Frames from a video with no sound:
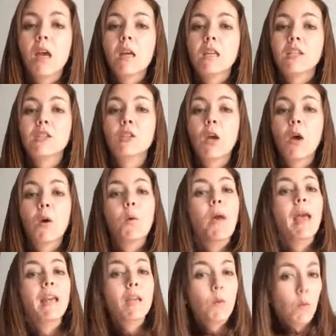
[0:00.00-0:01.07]
So
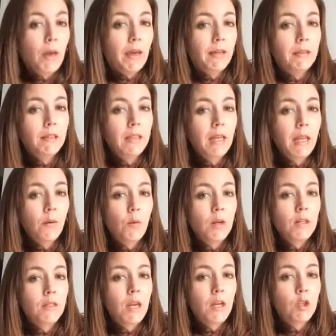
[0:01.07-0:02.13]
anyway, today I want
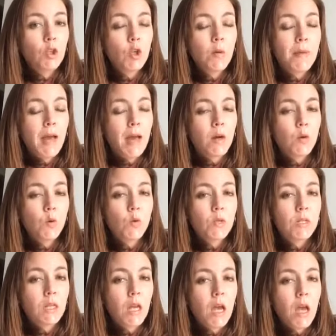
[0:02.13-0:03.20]
to talk to you about
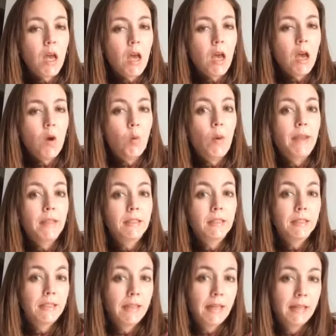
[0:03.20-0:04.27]
ways to
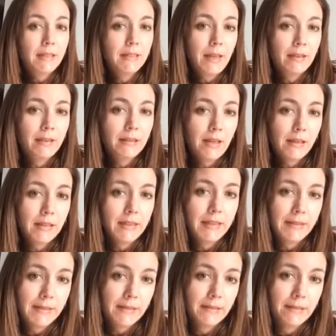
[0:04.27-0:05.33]
stay out of debt this holiday
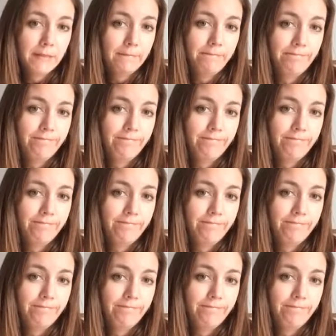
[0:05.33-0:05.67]
season.